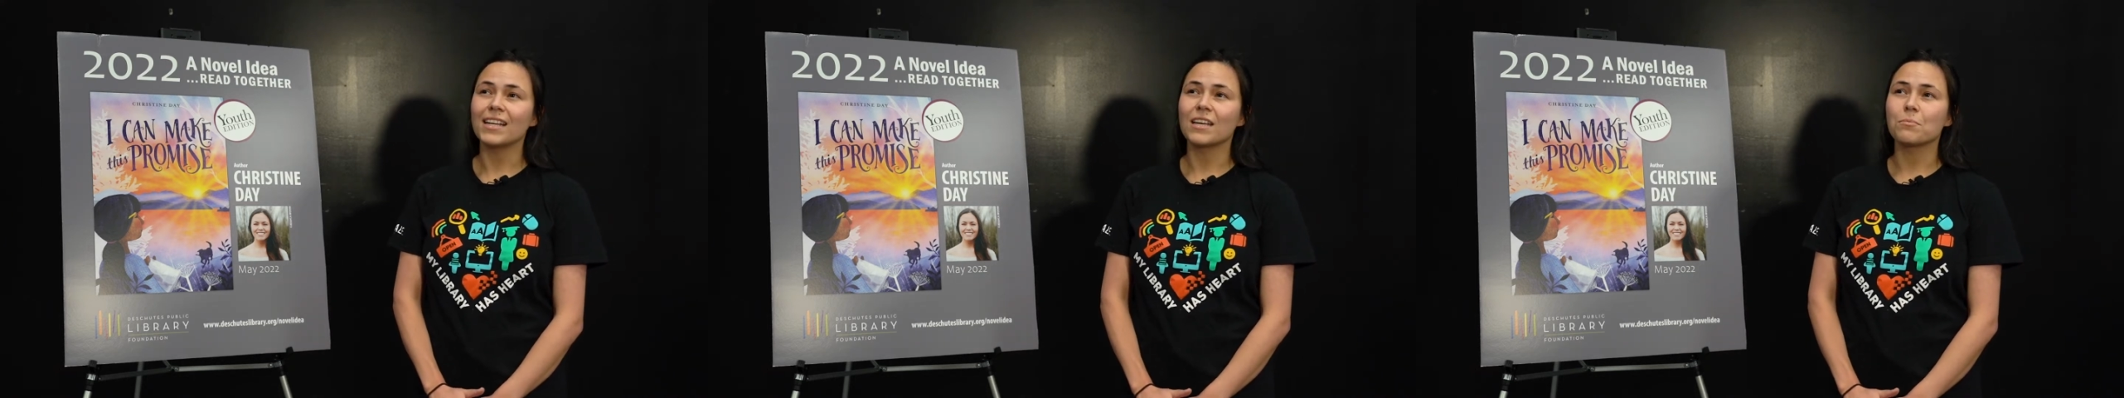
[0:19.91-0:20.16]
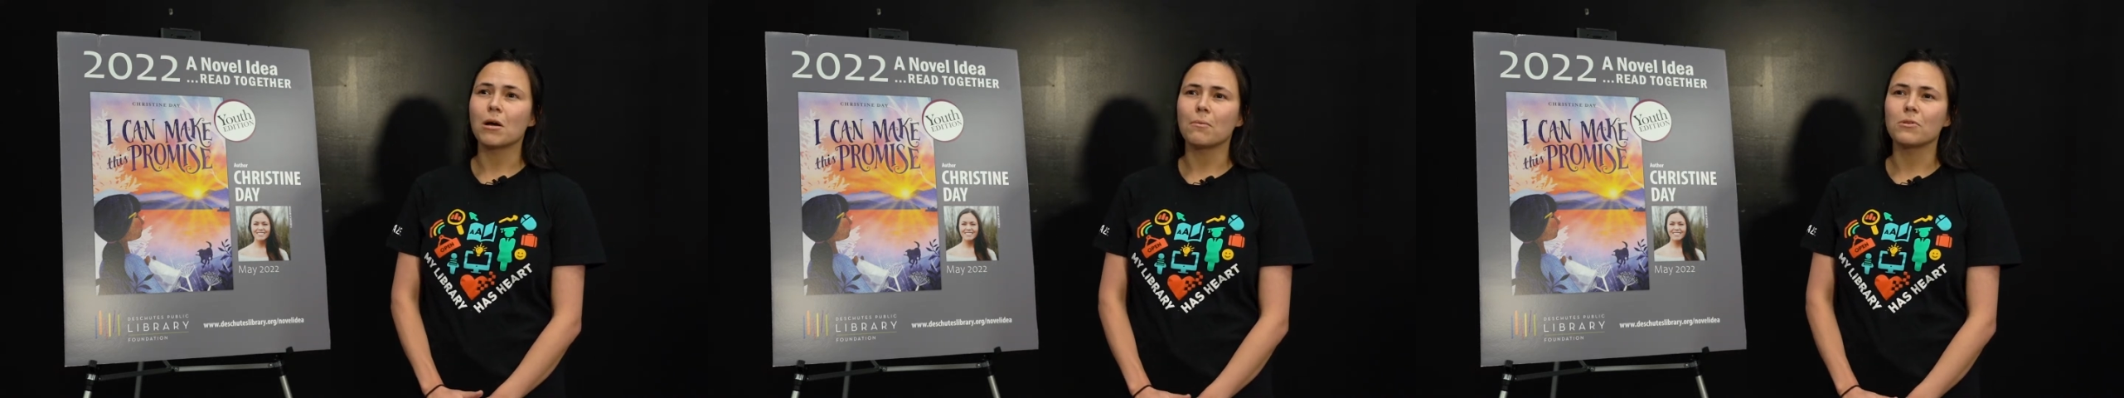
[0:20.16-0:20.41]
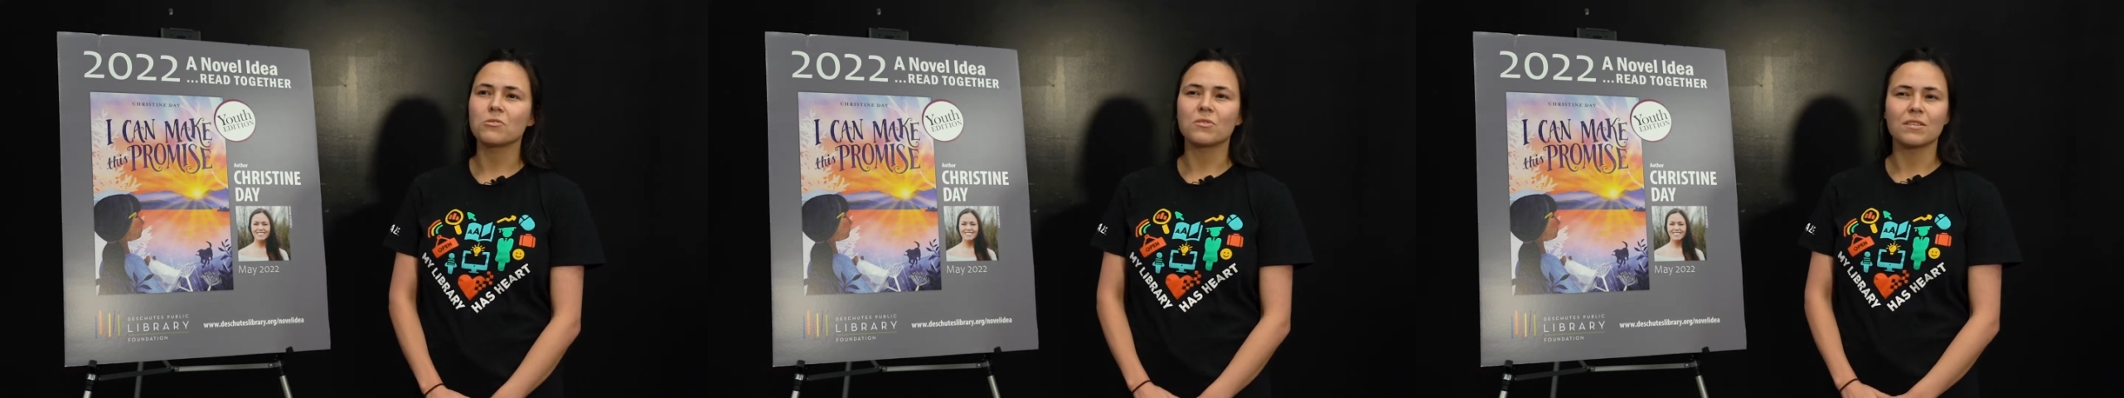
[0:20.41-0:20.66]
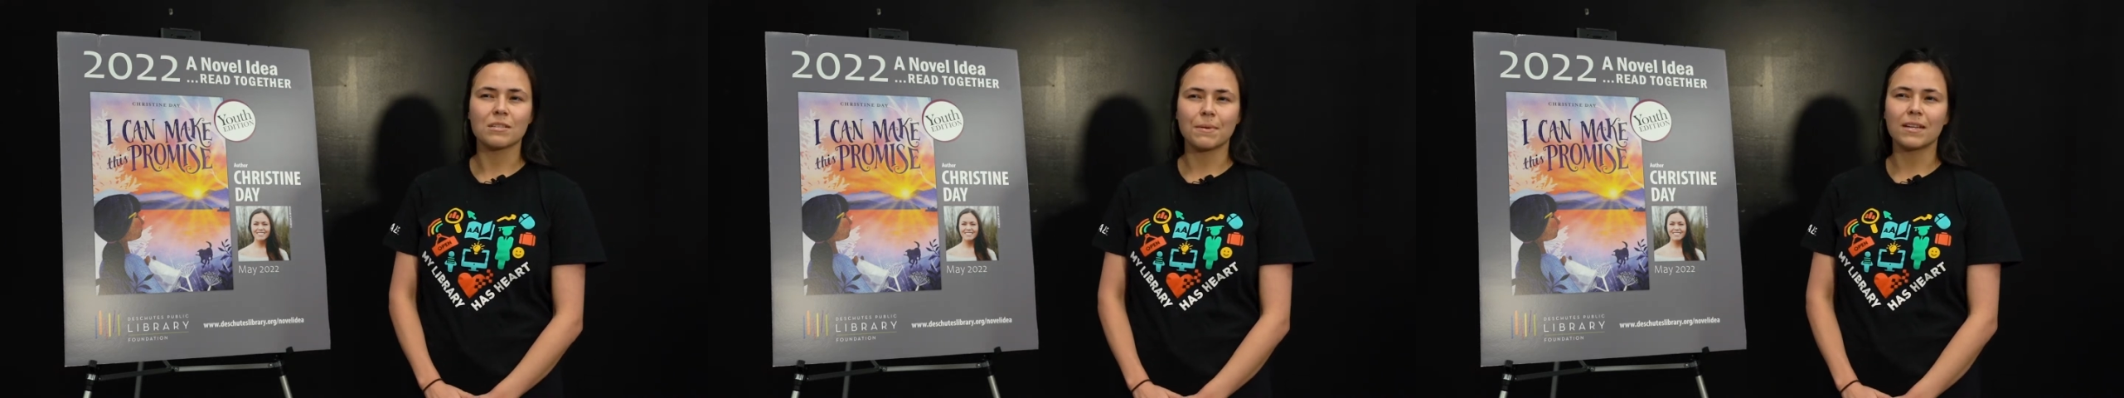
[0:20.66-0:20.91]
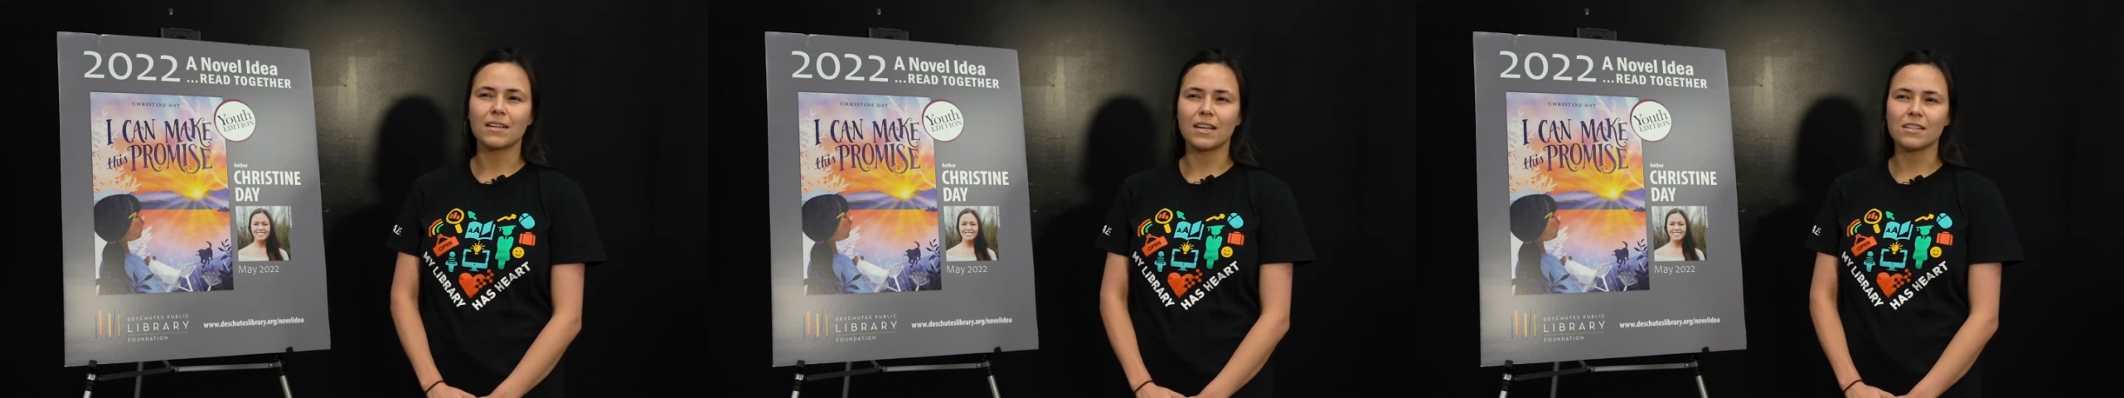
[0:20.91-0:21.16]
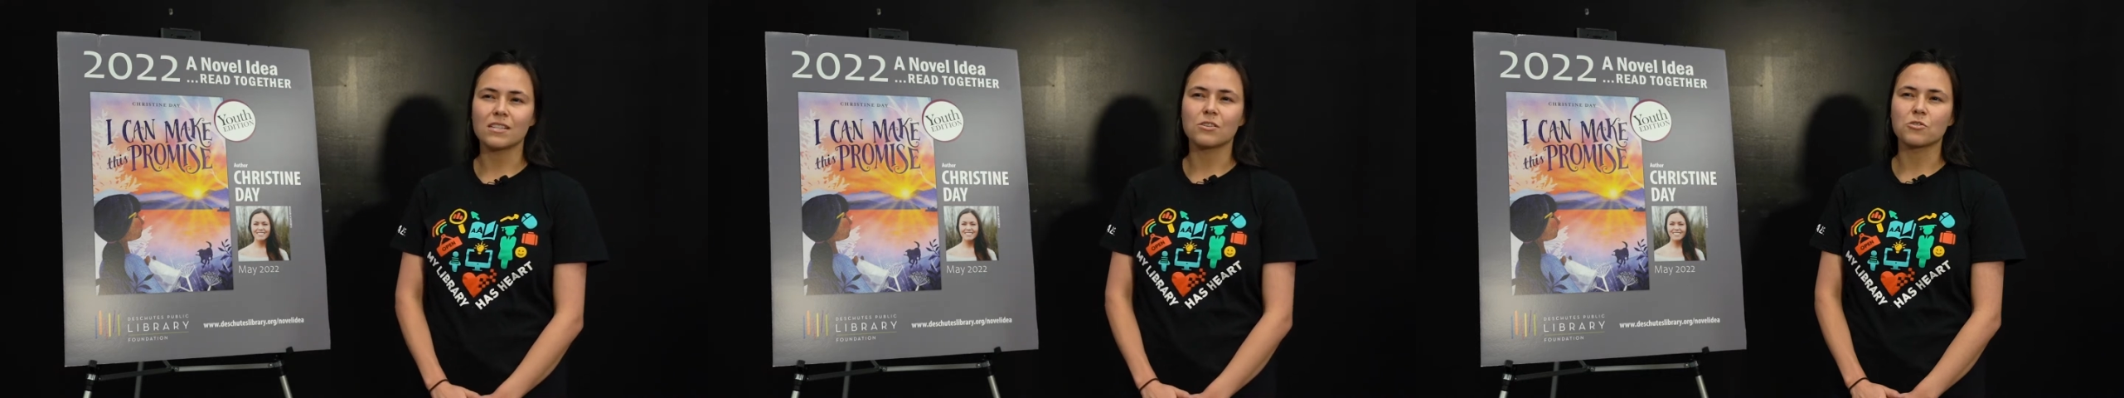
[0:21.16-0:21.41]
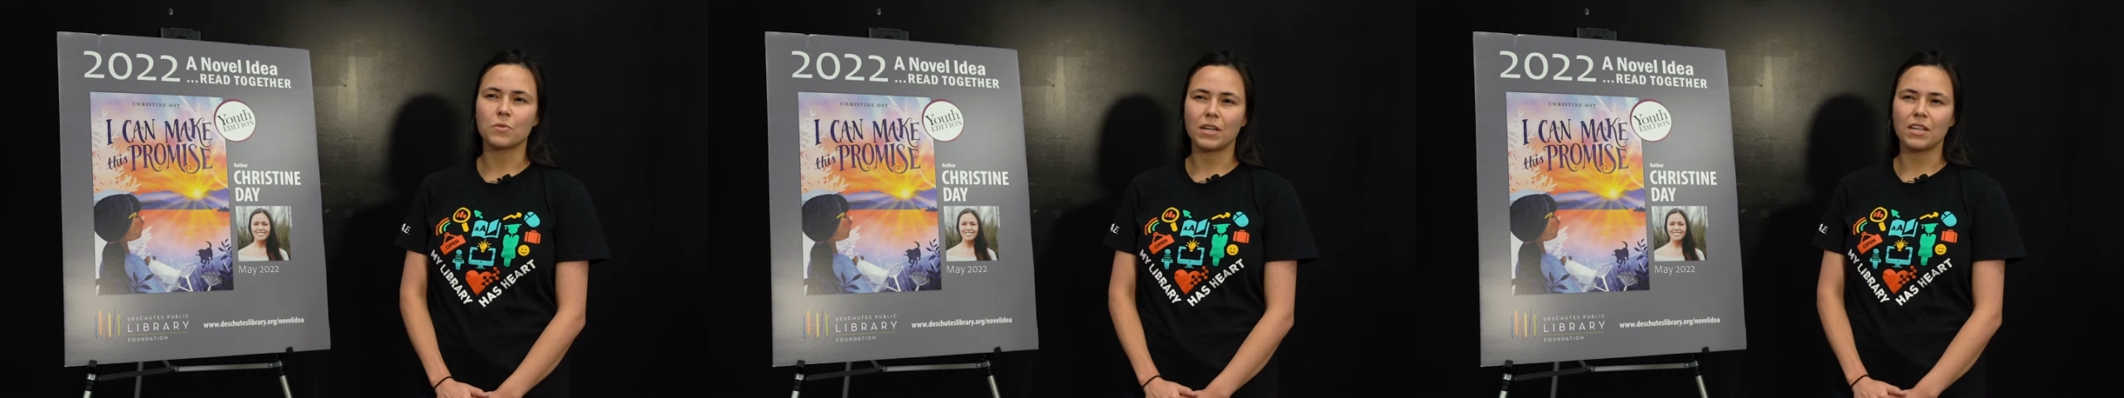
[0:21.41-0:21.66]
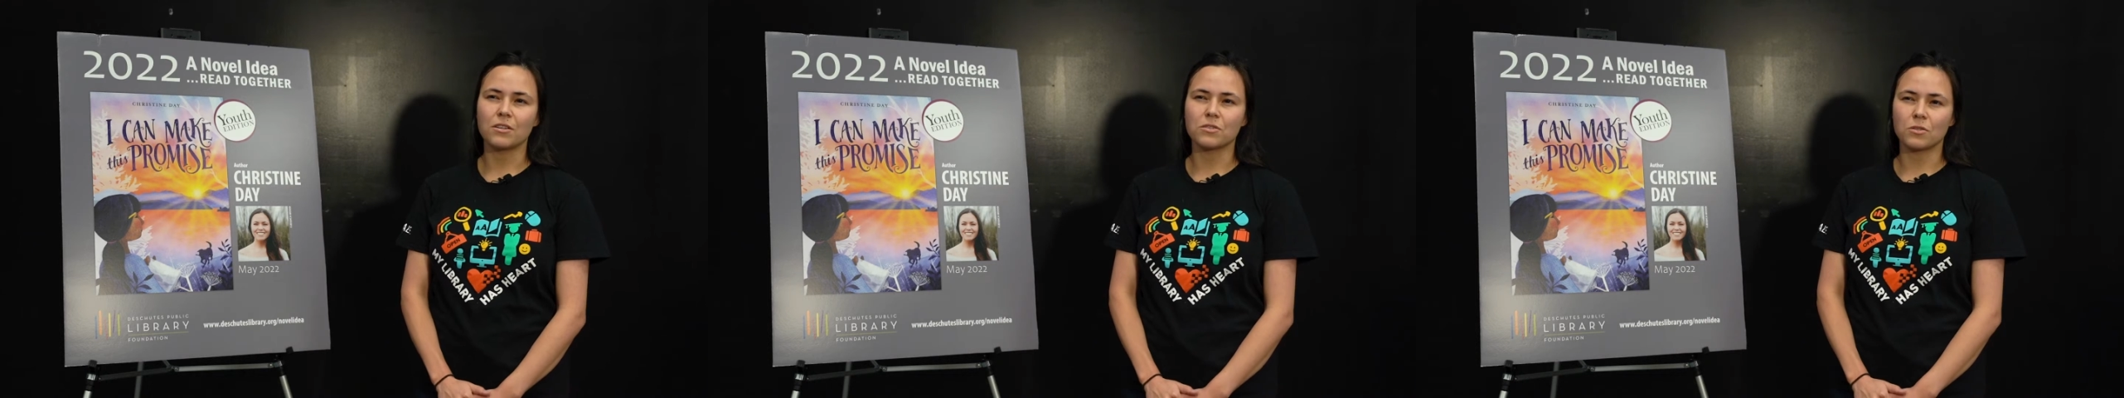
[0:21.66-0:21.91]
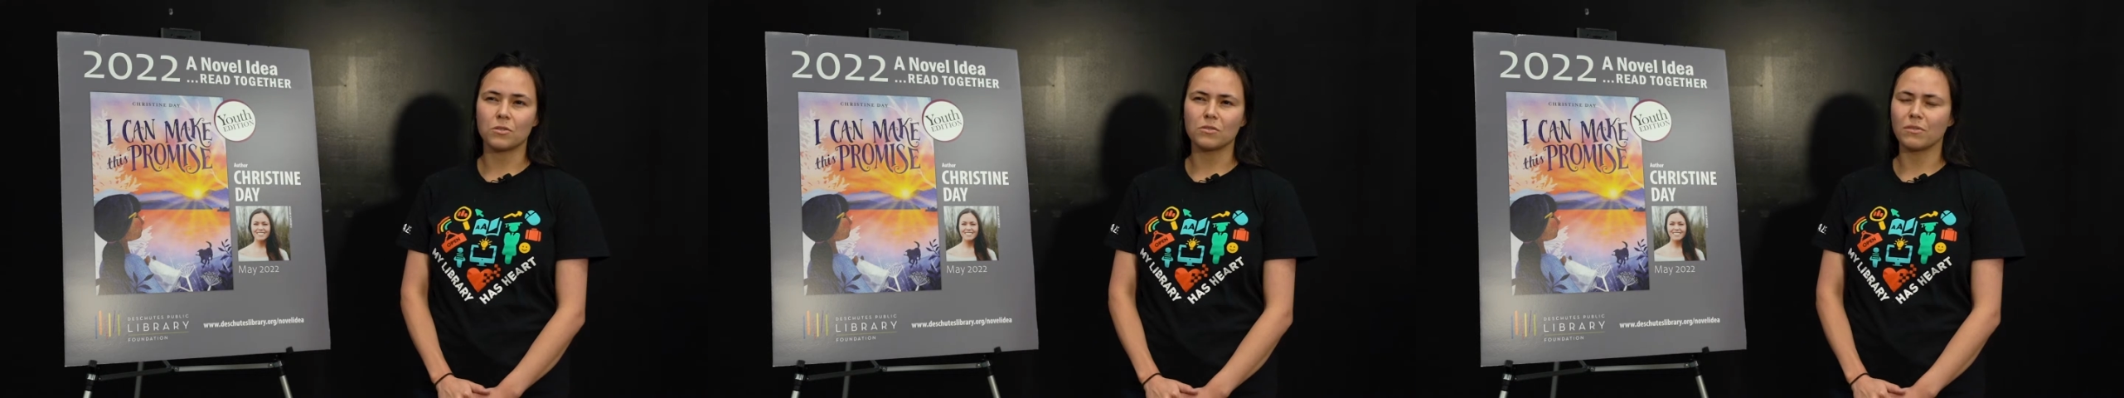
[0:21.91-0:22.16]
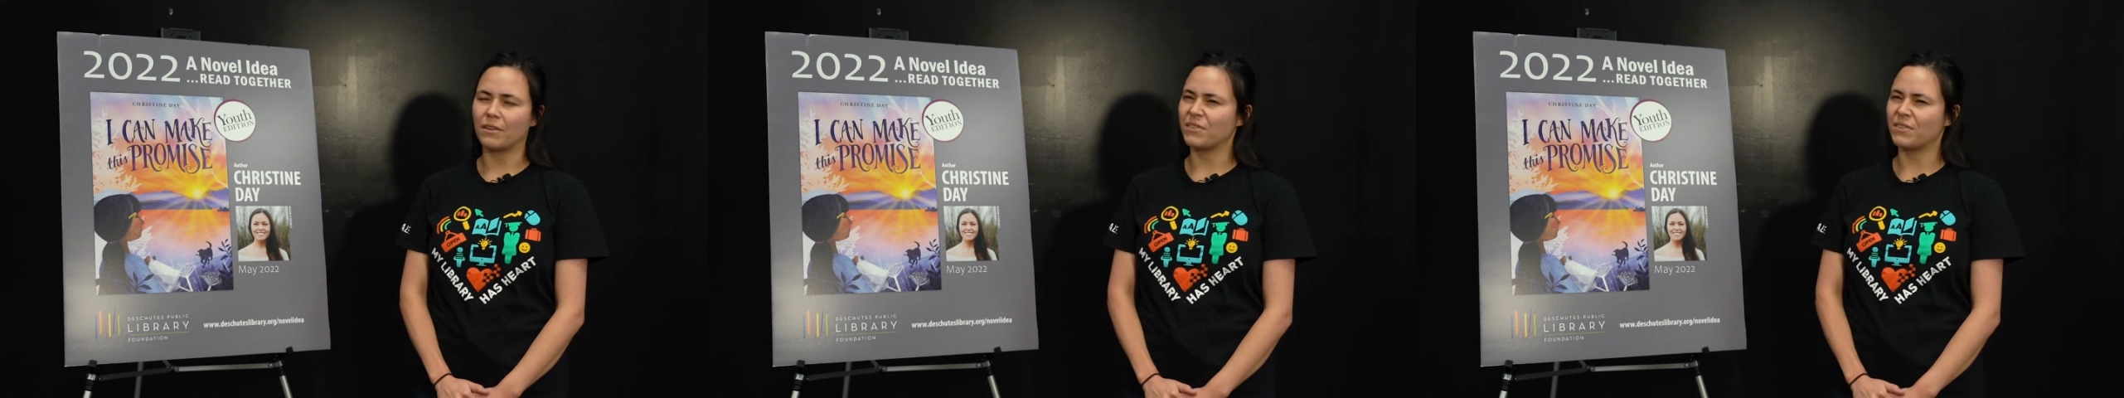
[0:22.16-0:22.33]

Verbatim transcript: to get published when I was about 19 or 20 years old,